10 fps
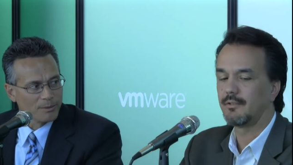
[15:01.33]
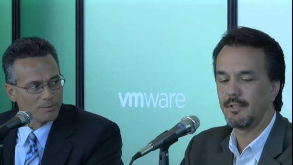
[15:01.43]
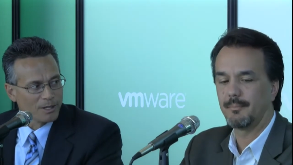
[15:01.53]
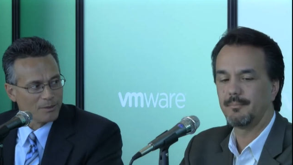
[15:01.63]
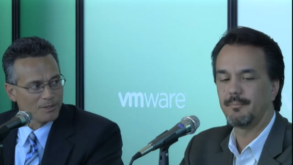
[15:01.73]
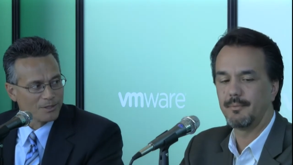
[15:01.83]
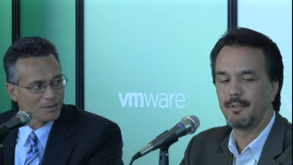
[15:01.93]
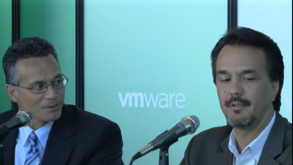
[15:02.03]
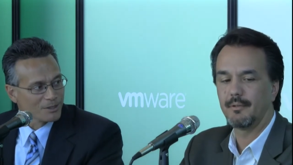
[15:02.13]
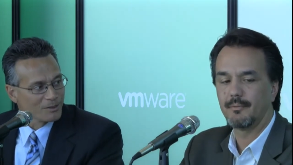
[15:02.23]
Speaker 1: It must yep. be coming
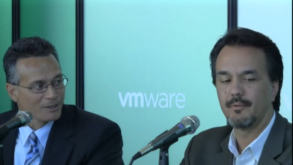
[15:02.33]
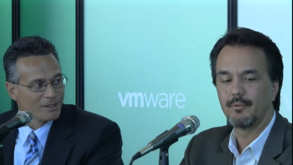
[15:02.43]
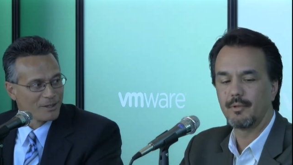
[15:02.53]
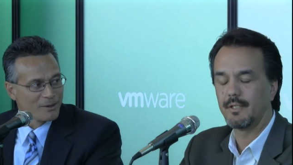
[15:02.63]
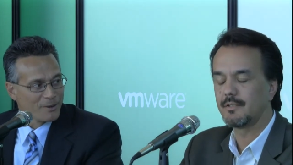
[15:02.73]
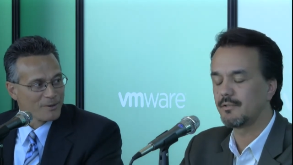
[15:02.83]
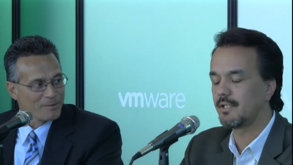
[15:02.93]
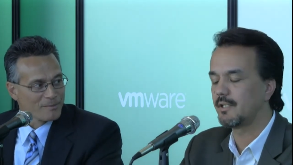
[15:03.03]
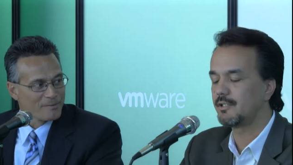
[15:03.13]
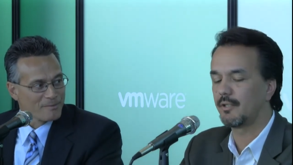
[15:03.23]
soon. So
Speaker 2: right, so
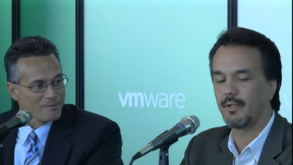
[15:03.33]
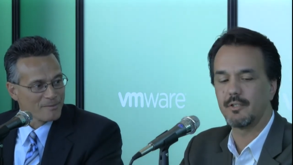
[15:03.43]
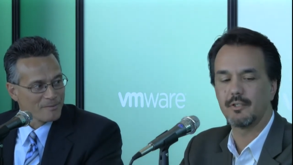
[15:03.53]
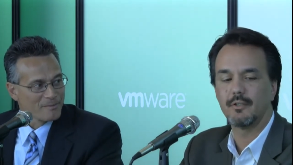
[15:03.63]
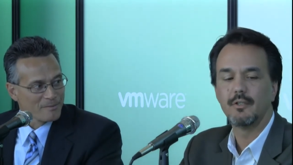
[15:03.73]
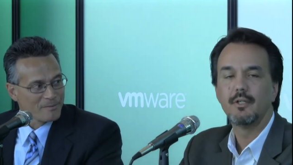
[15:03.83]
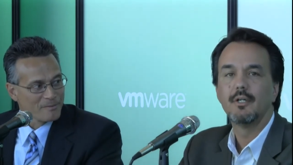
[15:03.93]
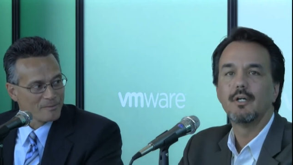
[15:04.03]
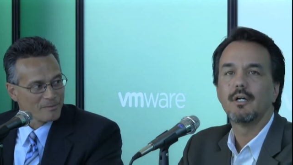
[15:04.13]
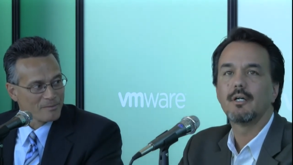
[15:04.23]
second generation.
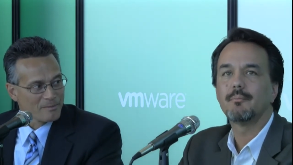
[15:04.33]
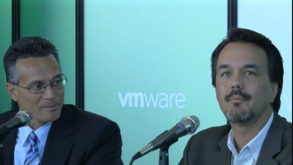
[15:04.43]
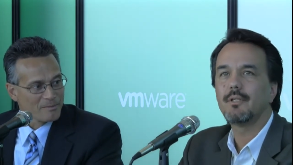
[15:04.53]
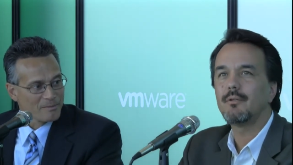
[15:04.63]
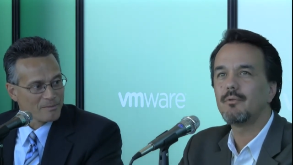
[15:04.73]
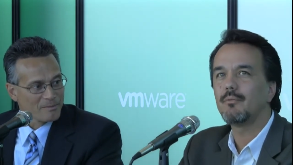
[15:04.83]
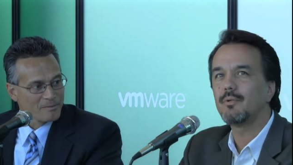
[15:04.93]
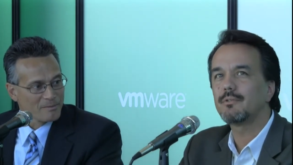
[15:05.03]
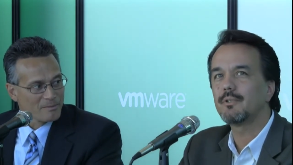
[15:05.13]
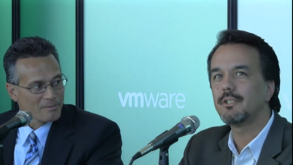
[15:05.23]
Um,
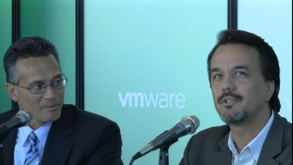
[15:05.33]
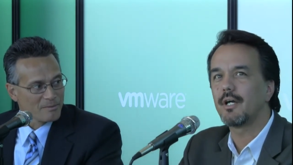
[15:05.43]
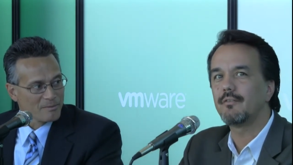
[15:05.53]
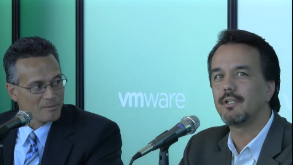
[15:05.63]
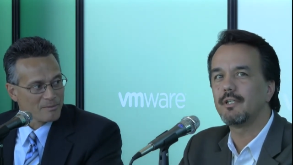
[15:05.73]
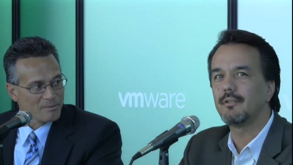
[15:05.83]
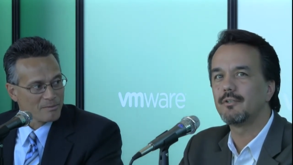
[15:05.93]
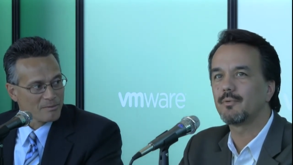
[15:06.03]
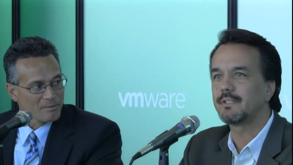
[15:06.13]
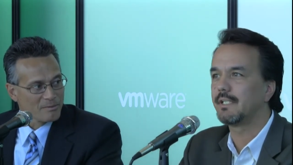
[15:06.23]
what's really driving it
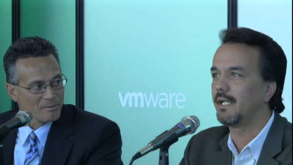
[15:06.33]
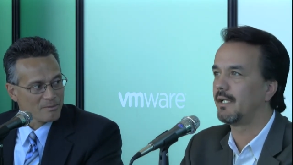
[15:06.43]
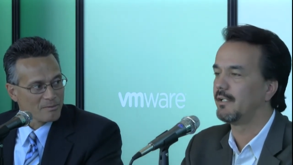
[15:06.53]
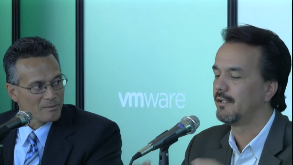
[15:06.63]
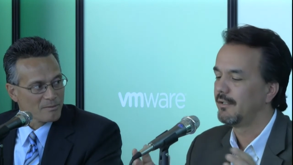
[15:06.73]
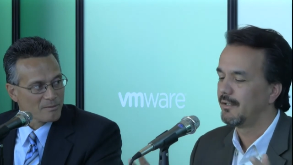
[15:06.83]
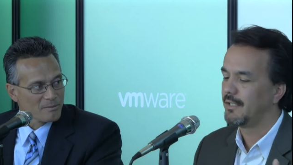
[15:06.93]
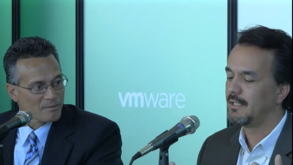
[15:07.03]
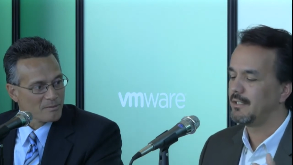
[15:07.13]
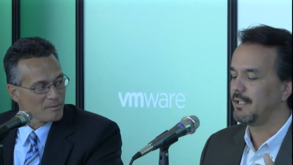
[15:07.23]
is once again,
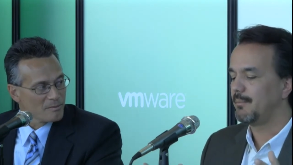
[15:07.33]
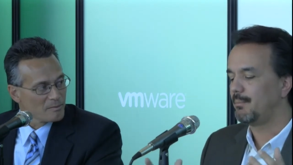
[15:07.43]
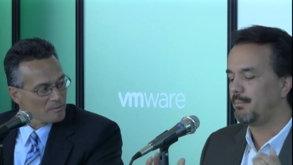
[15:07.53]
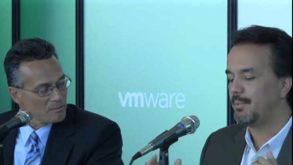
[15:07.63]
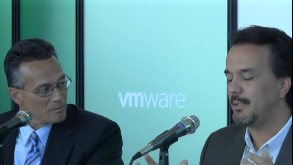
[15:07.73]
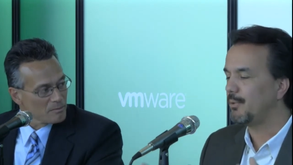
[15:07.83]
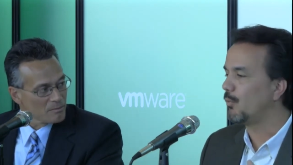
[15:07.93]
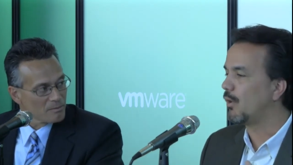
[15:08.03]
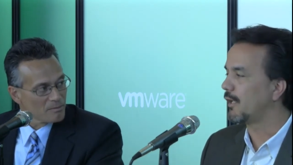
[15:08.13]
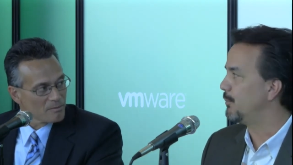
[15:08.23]
it,
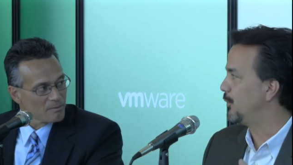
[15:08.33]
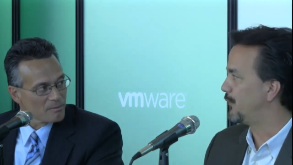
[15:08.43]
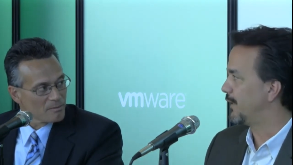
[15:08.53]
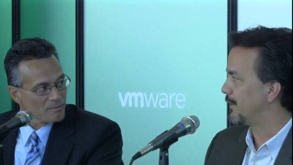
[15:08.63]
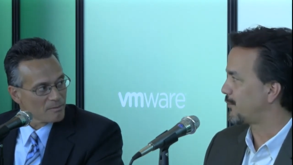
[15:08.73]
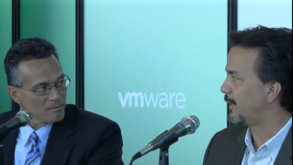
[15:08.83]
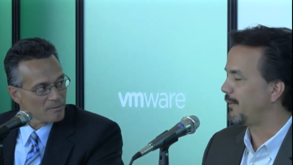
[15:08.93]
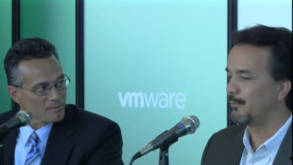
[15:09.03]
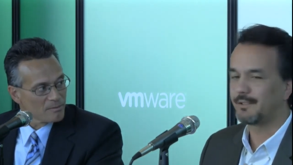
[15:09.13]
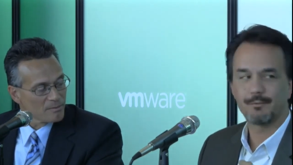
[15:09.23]
people want to move to this,
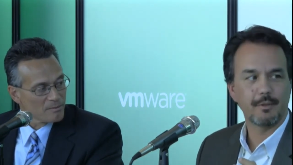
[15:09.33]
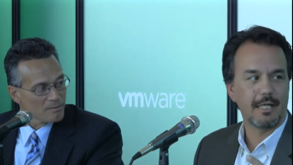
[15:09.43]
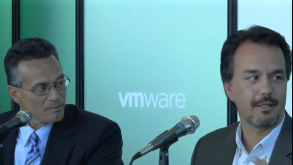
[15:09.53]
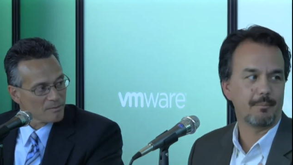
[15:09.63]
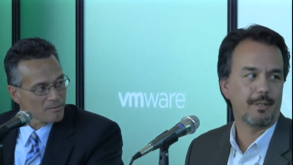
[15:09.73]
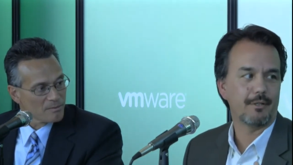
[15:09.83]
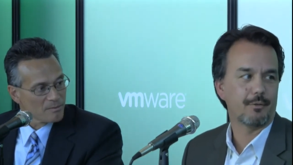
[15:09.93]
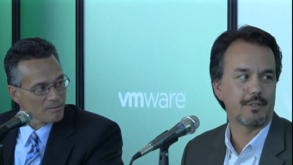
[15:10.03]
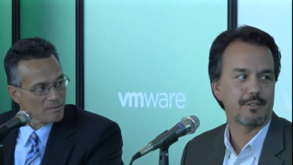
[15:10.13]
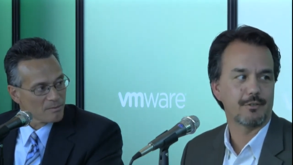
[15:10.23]
right? What's a better
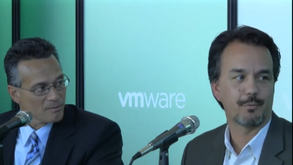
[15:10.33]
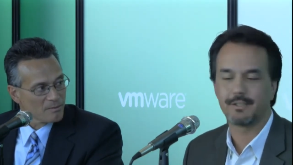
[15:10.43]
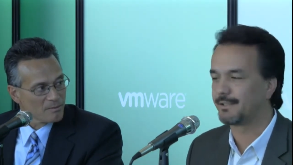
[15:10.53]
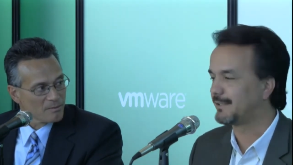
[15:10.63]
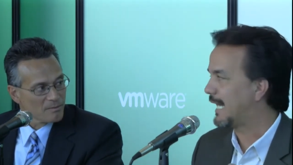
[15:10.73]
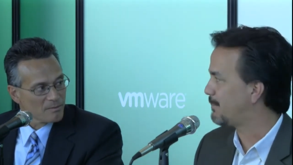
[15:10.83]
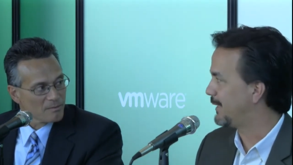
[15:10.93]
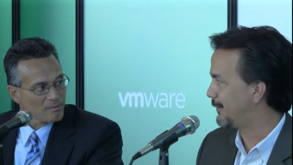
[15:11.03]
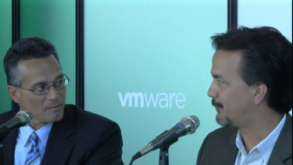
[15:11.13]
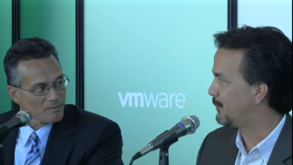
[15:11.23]
question is what's
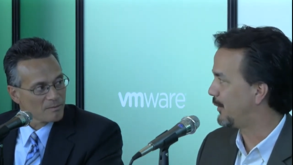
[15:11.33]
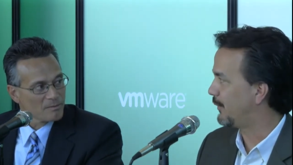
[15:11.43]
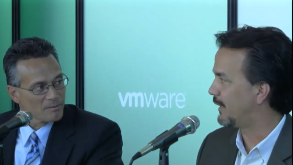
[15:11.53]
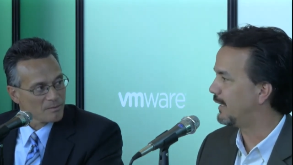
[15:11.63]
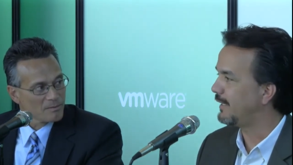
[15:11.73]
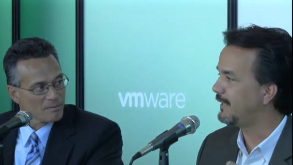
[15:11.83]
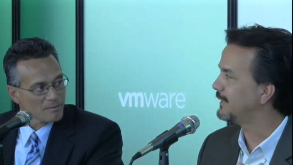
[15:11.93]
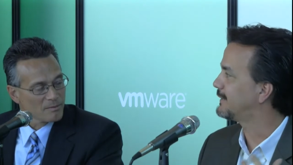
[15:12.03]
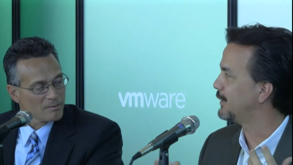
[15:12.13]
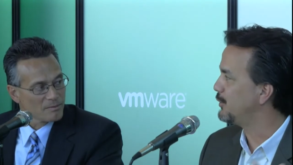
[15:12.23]
stopping them from doing it, and I
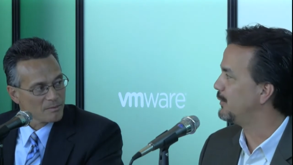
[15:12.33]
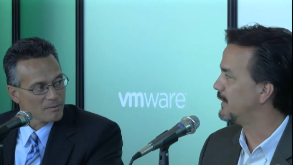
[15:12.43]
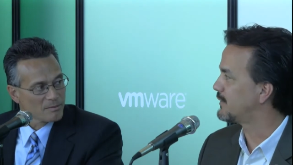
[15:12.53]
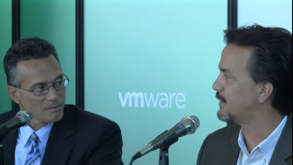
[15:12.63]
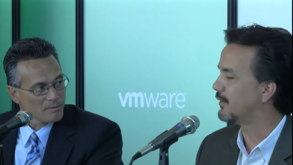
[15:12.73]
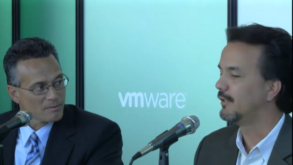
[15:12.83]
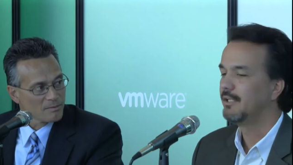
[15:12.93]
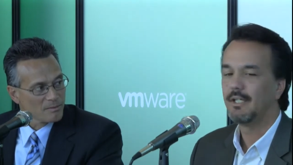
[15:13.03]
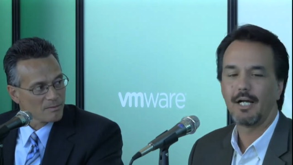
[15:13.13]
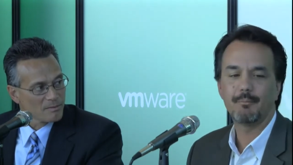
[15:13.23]
think it's the mm. newness still.
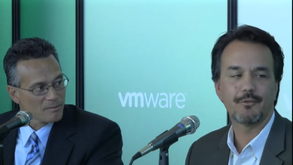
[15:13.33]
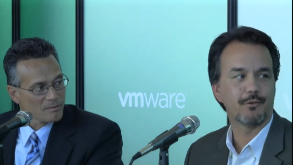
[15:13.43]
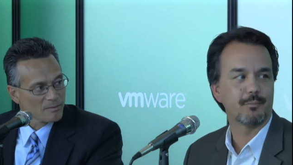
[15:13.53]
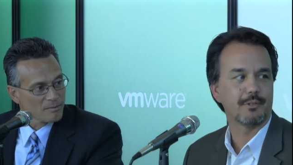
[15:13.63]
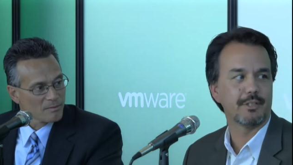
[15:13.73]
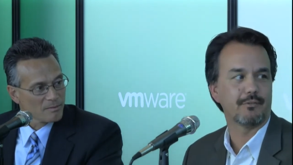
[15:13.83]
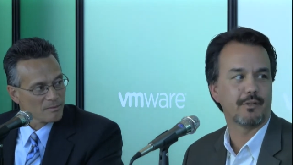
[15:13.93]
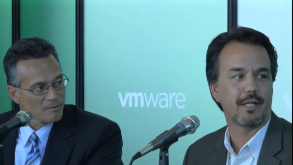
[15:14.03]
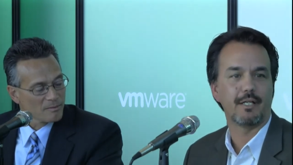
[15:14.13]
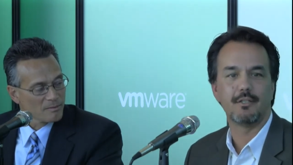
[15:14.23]
I'm a firm
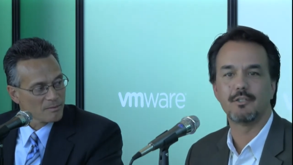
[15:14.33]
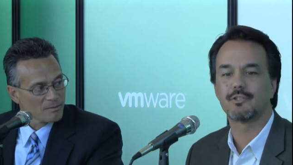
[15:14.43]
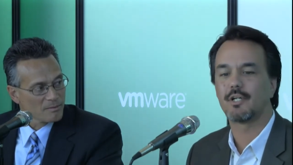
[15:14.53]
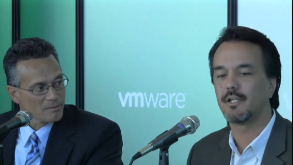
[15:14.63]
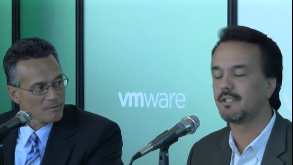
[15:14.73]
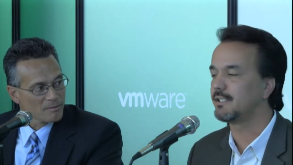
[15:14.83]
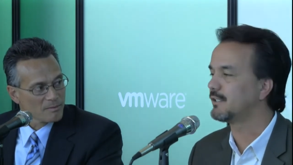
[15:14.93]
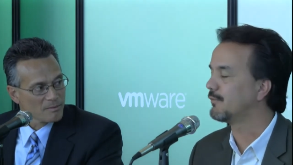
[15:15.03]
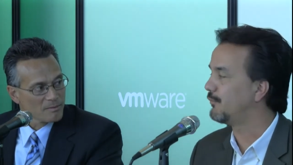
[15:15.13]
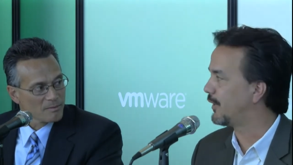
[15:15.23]
believer that you're starting to see
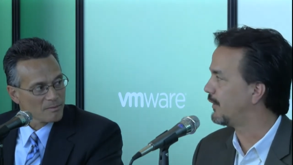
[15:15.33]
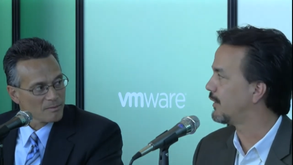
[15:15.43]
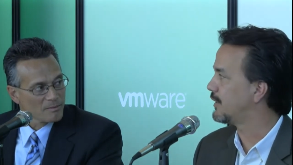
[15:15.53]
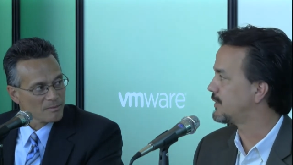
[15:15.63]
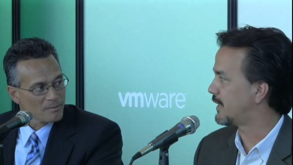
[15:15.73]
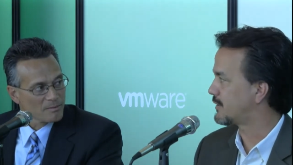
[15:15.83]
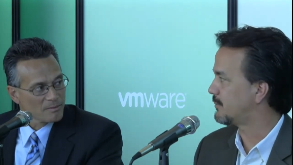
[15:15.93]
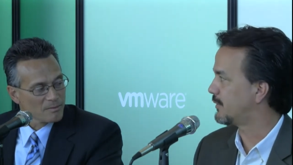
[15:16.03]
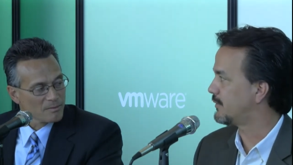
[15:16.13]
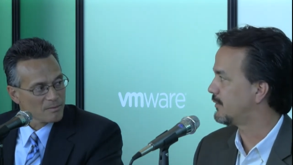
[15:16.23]
some very large
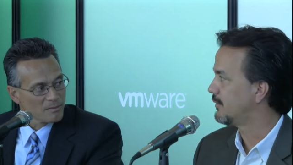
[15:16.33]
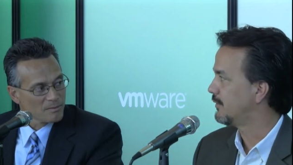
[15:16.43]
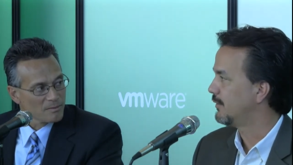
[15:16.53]
customers.